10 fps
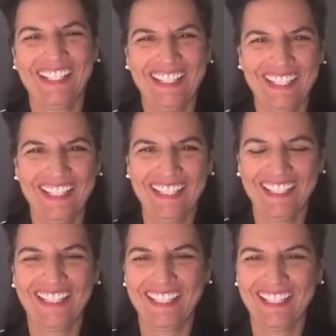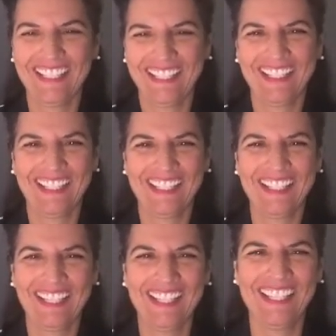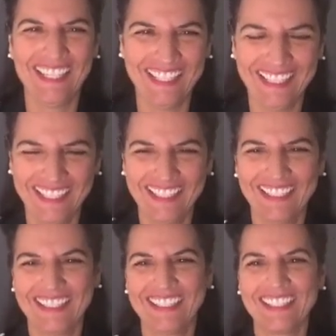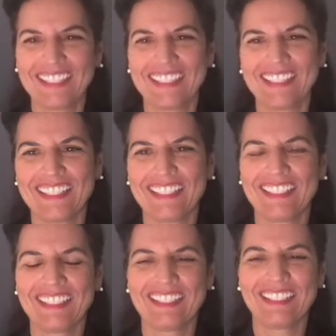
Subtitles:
(not speaking)